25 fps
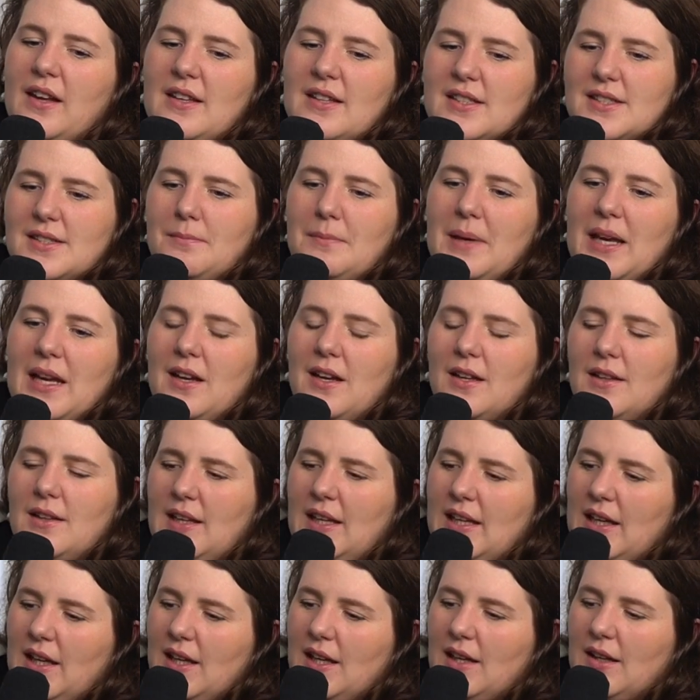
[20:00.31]
It's more
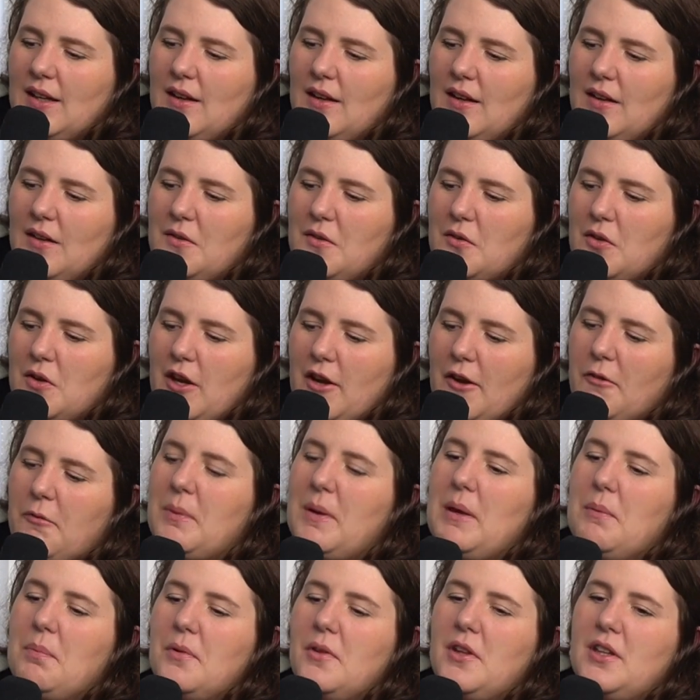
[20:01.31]
like if
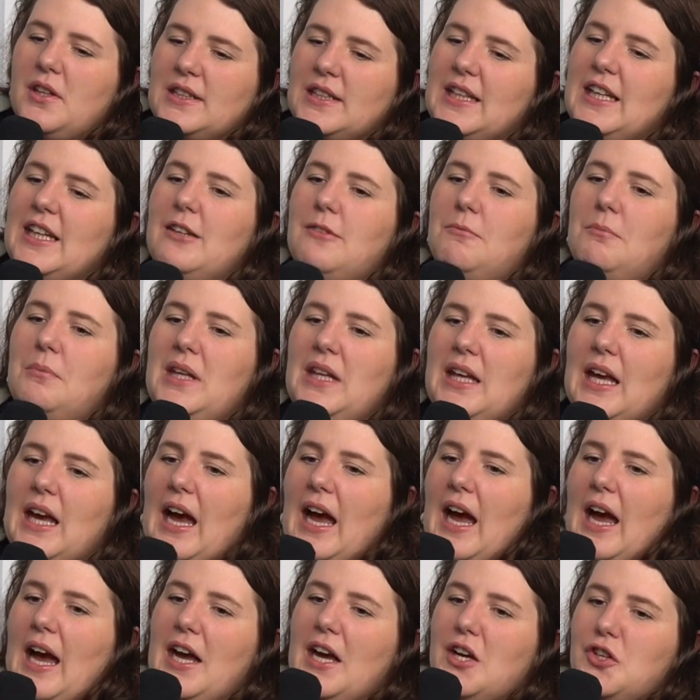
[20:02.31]
people are giving me
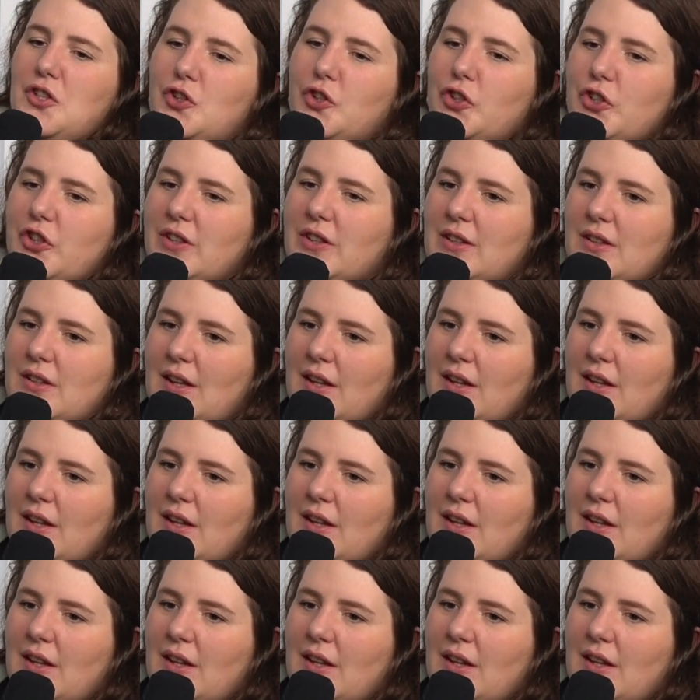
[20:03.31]
attitude,